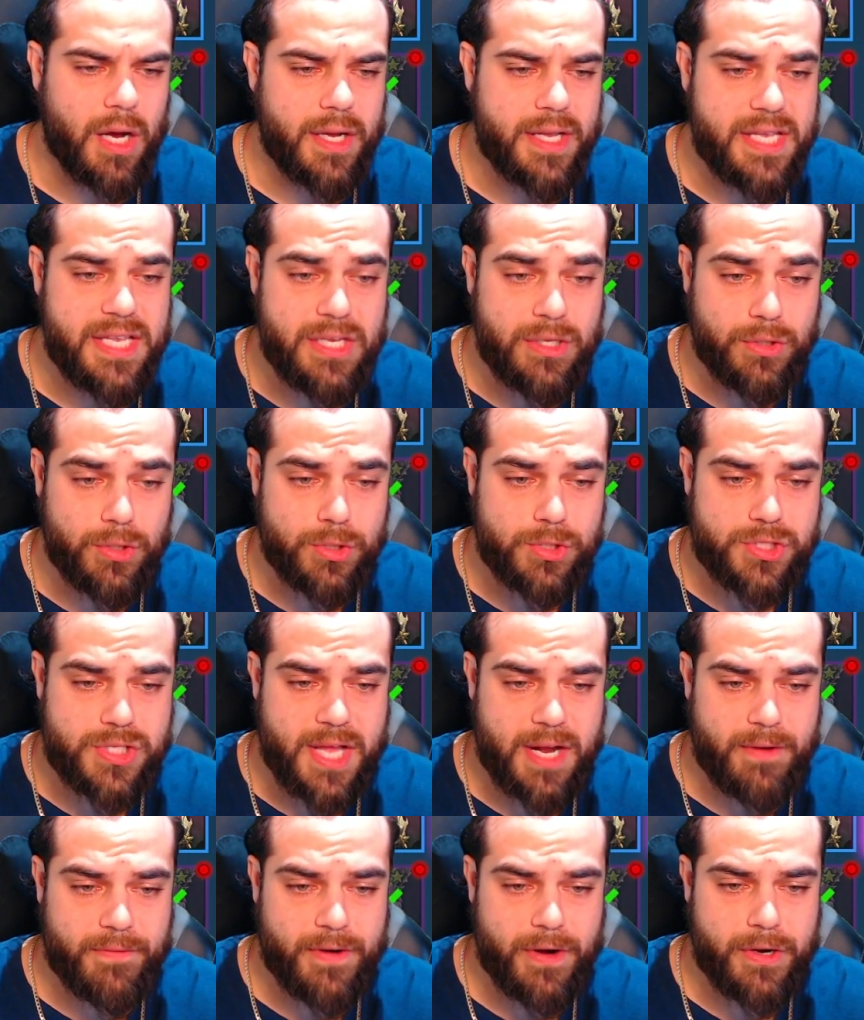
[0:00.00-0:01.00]
healers
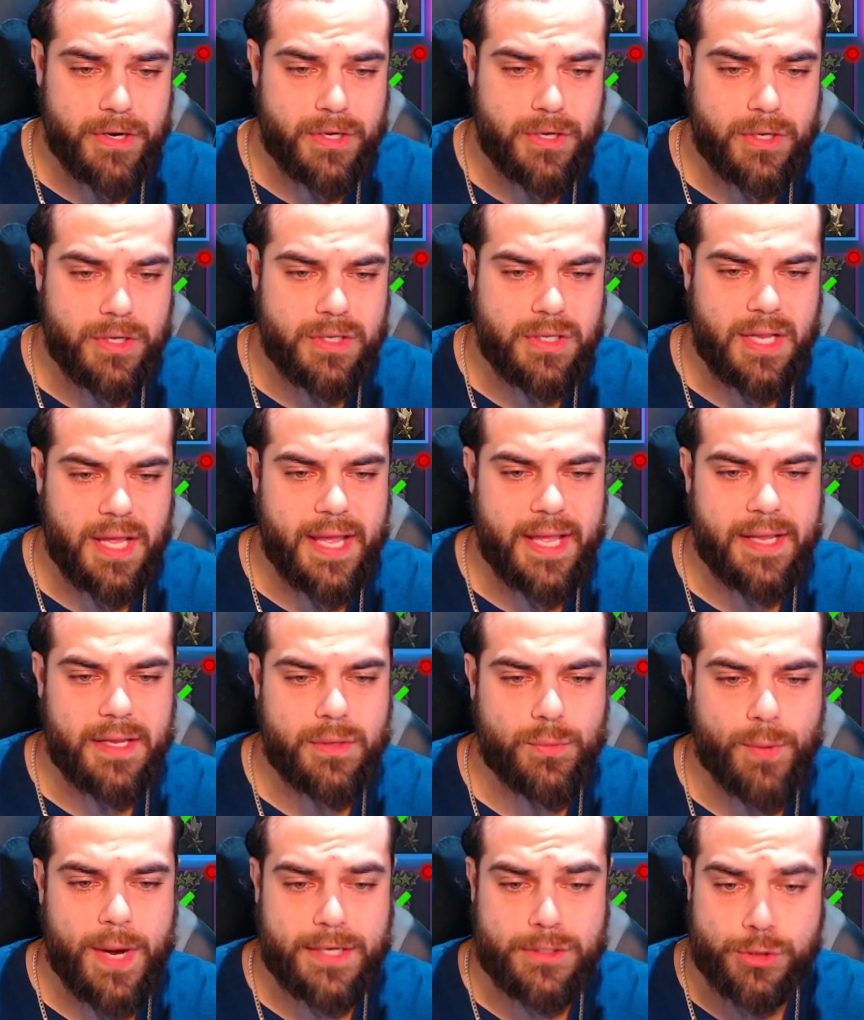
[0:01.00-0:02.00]
that are very good, like
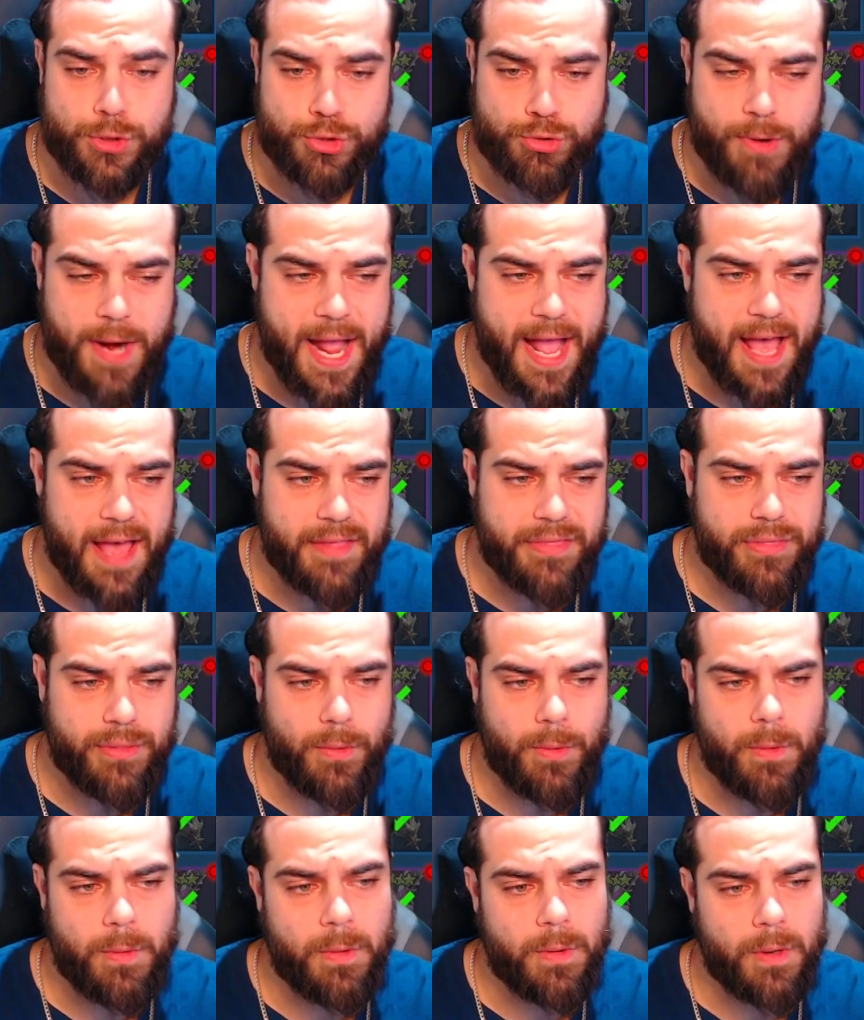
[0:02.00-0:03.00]
Rector Drath
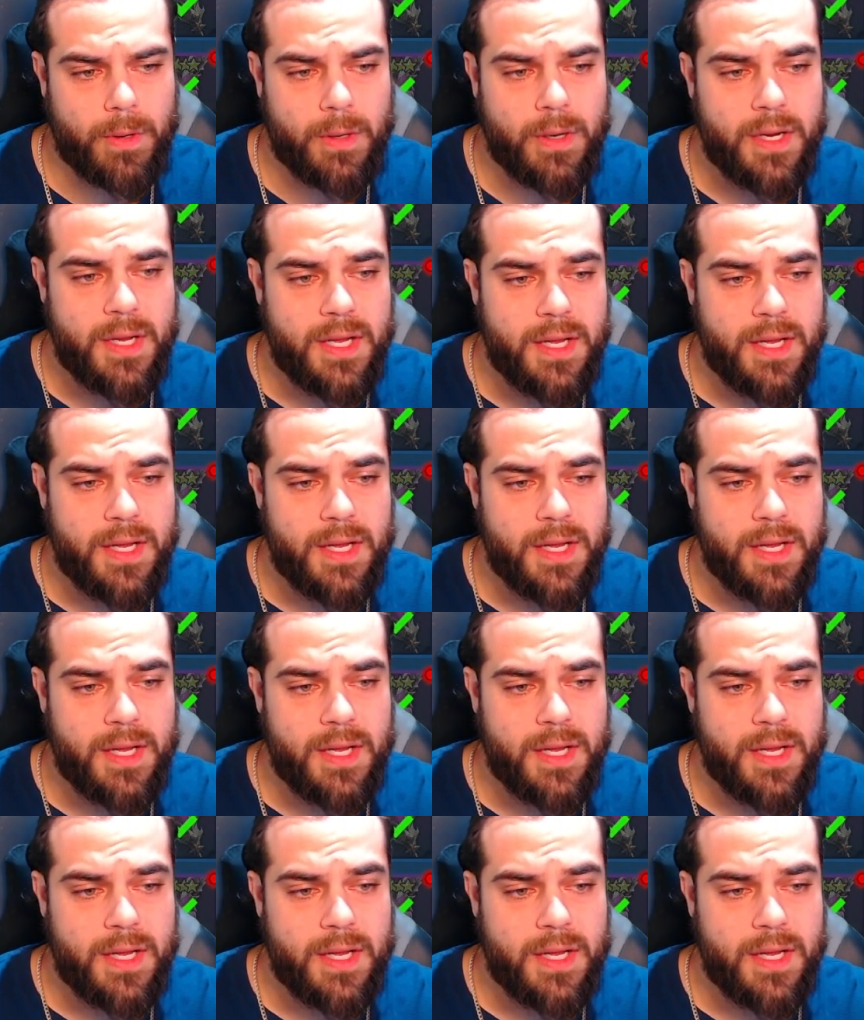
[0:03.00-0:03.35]
or